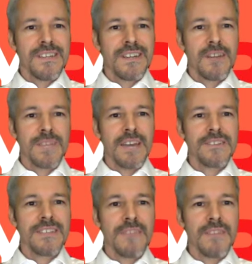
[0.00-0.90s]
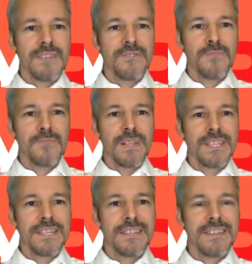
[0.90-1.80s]
carbon dioxide level in your
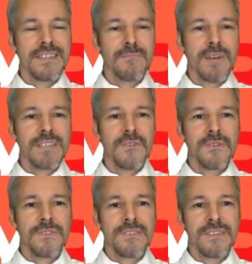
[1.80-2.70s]
building in a passive house